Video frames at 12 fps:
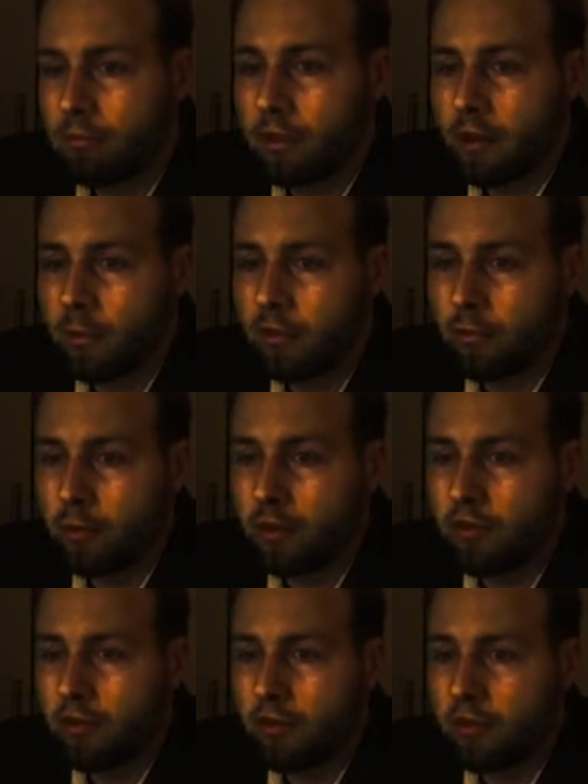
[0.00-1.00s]
There is
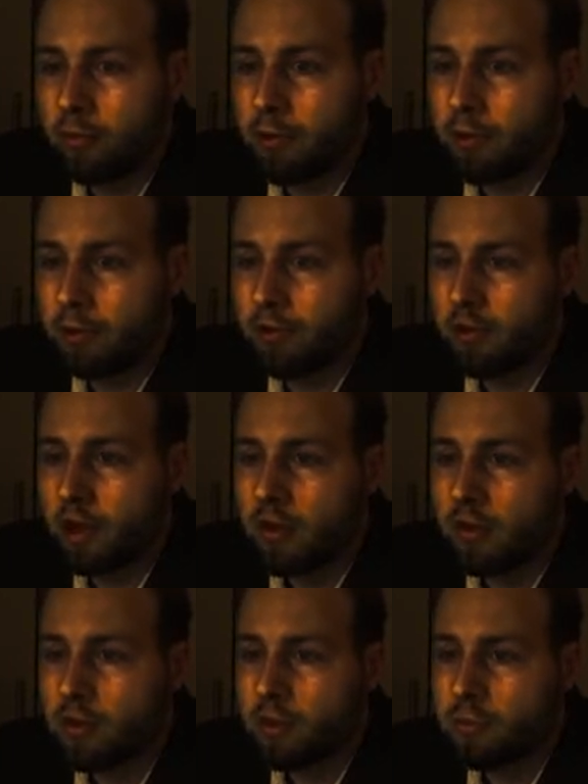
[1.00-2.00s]
reason to suppose
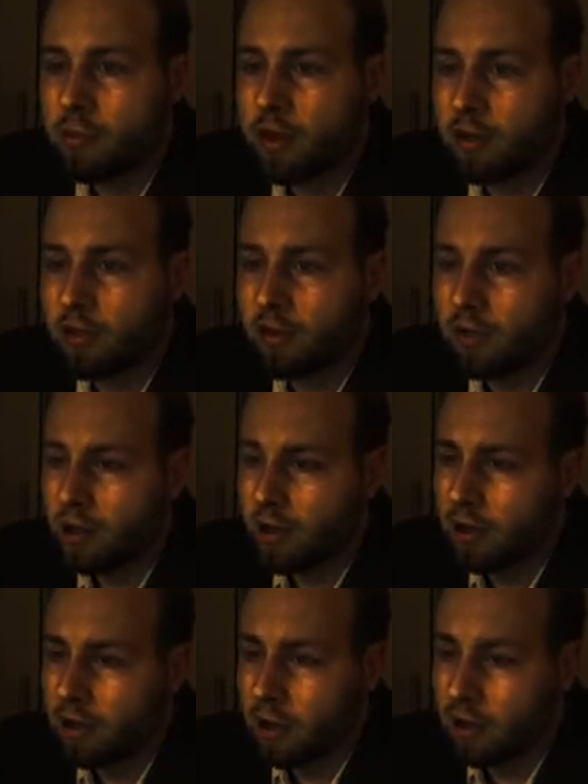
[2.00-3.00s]
that on Mars
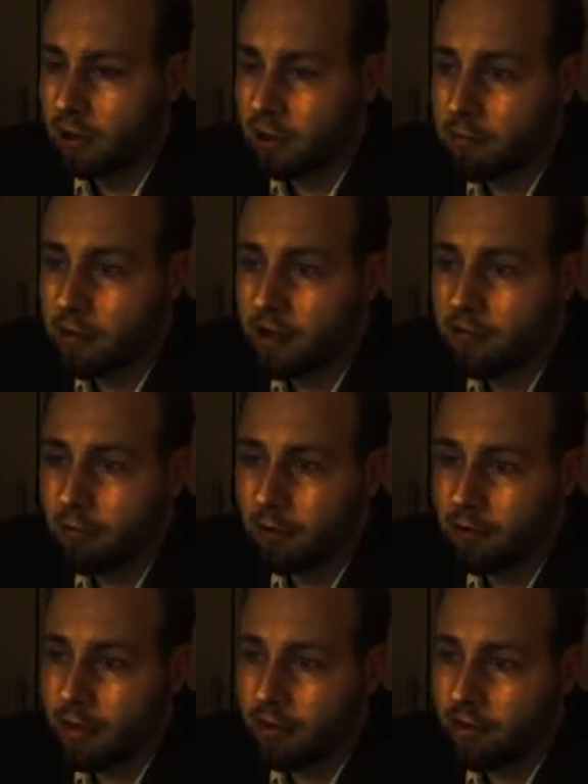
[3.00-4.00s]
they may have
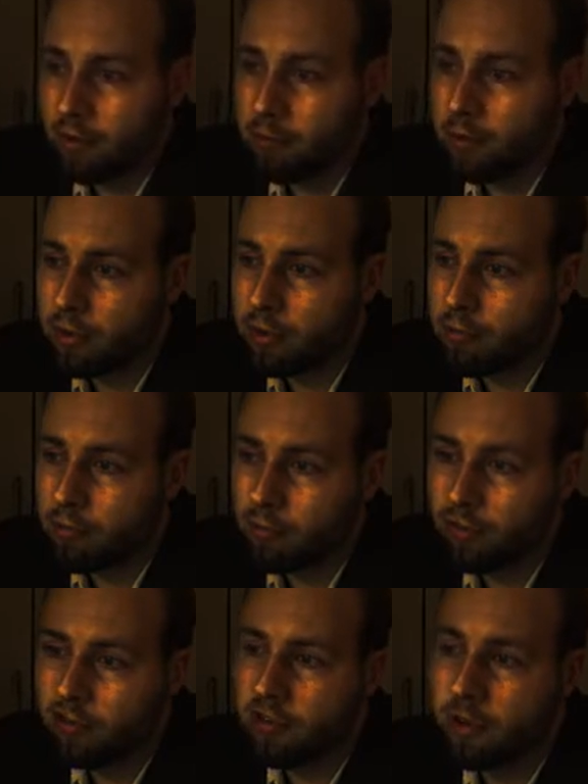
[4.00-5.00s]
progressed upon them
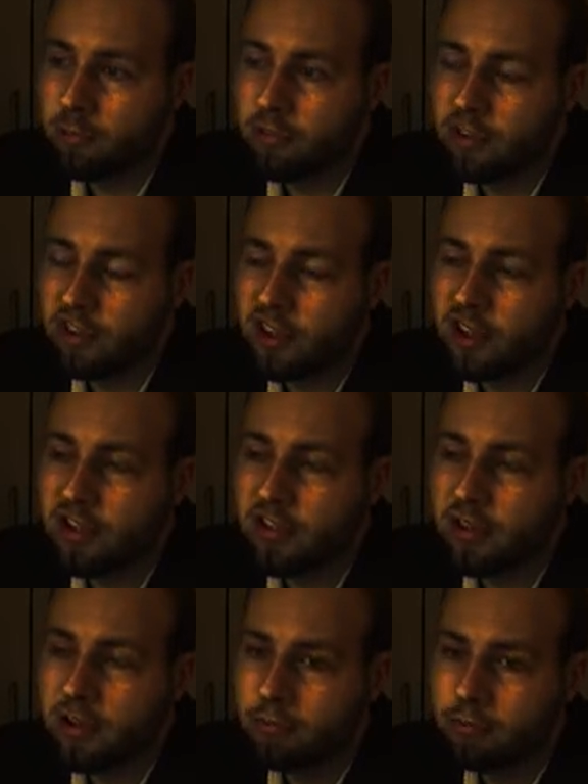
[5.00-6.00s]
with some
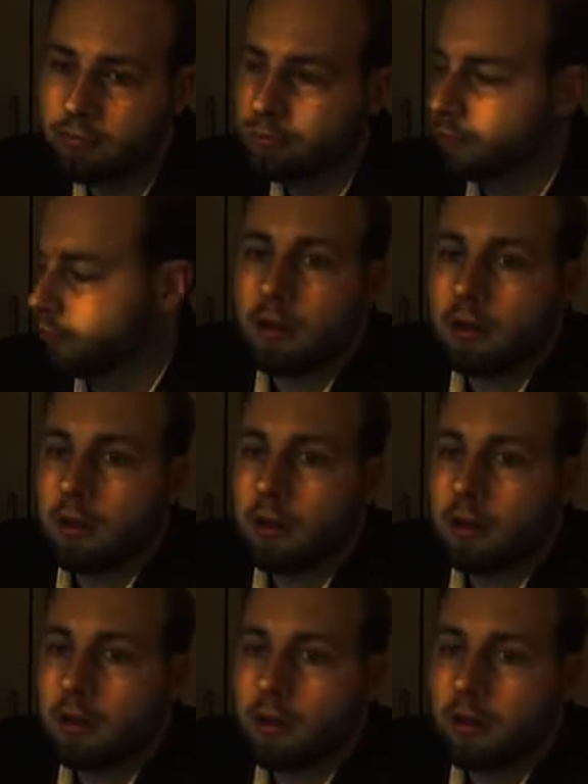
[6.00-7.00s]
facility.
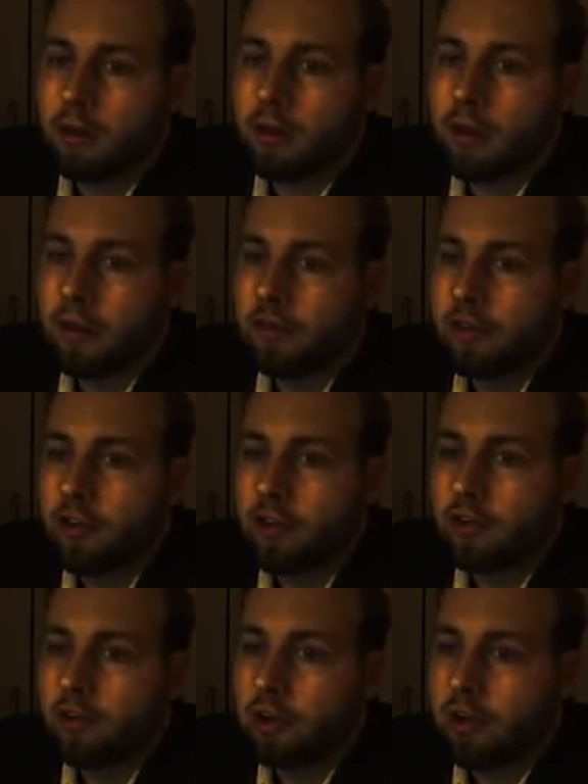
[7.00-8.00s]
The
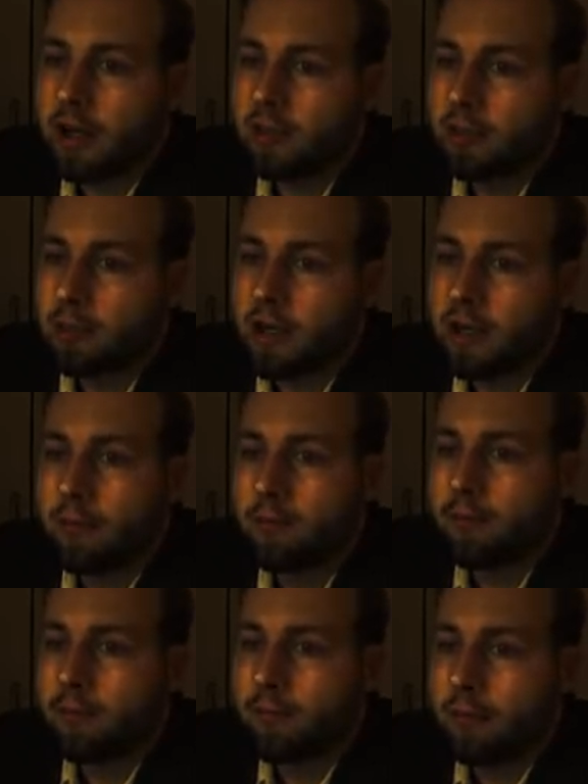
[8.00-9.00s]
internal anatomy,
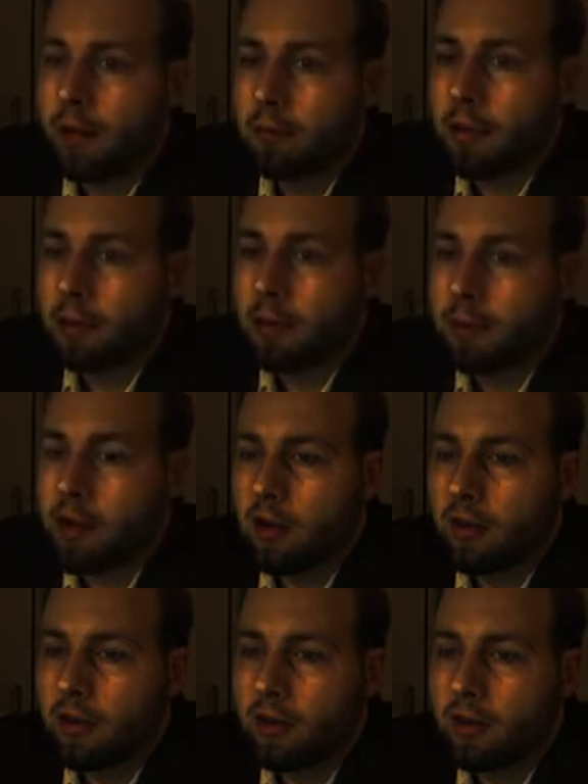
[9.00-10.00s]
I may
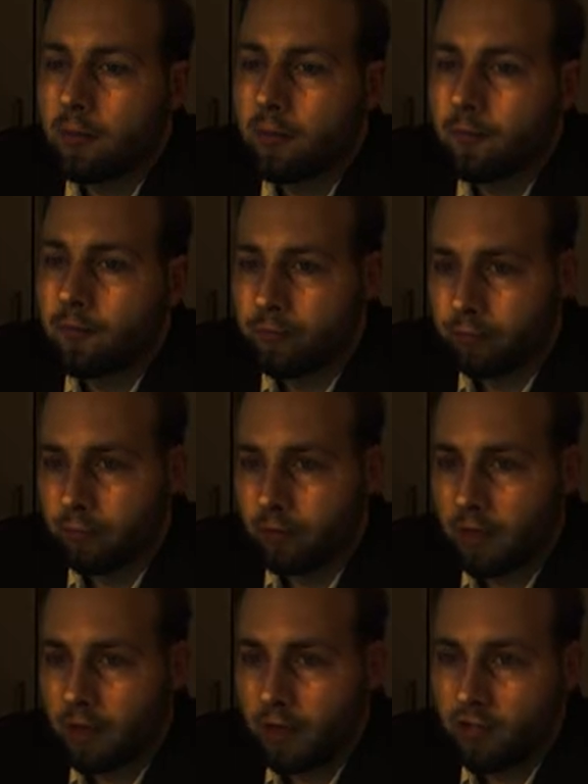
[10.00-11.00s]
remark here,
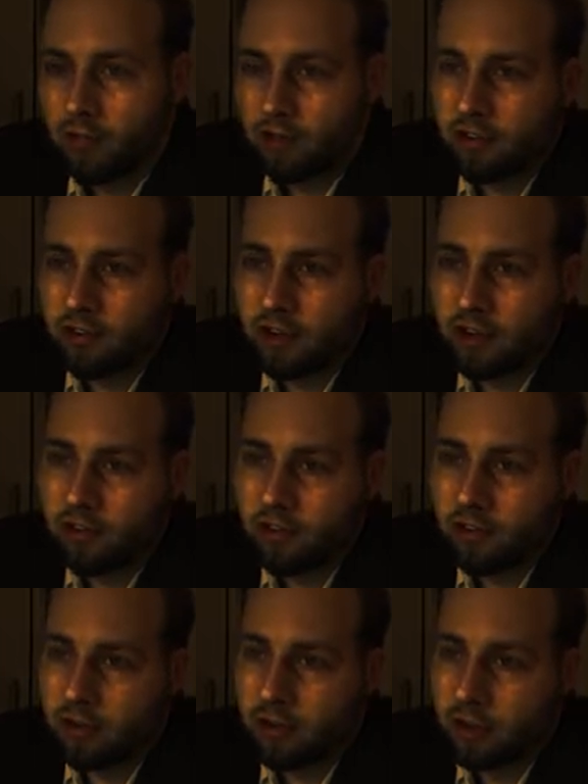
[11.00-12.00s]
as
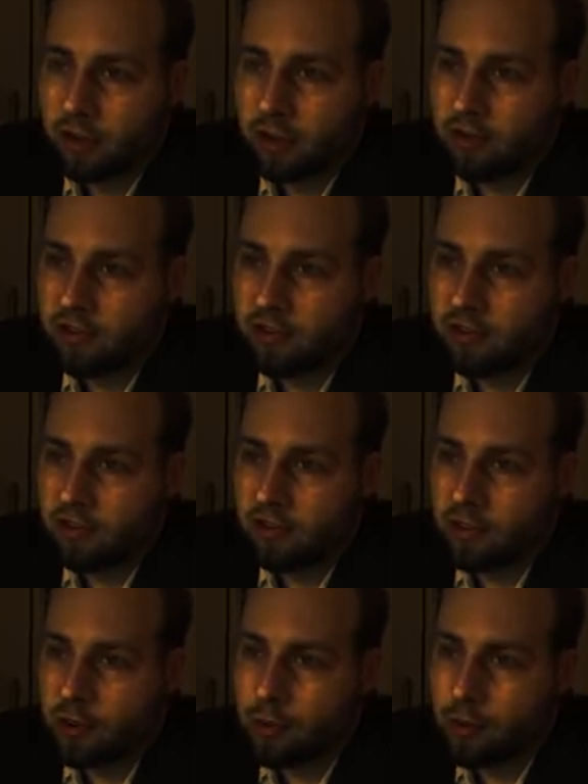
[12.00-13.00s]
dissection has since
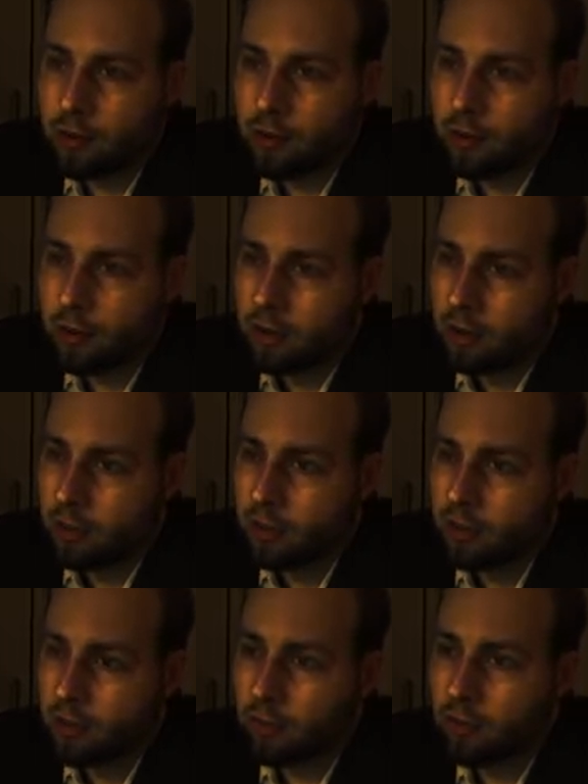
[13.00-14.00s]
shown,
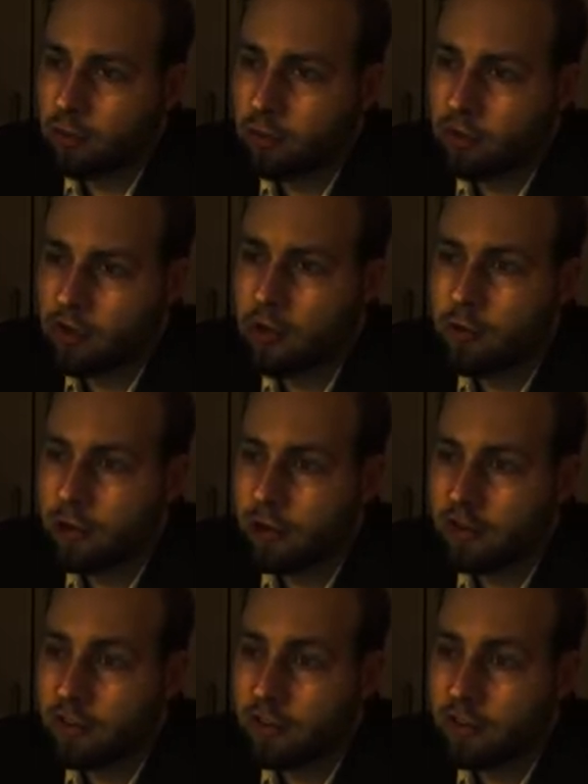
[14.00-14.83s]
was almost equally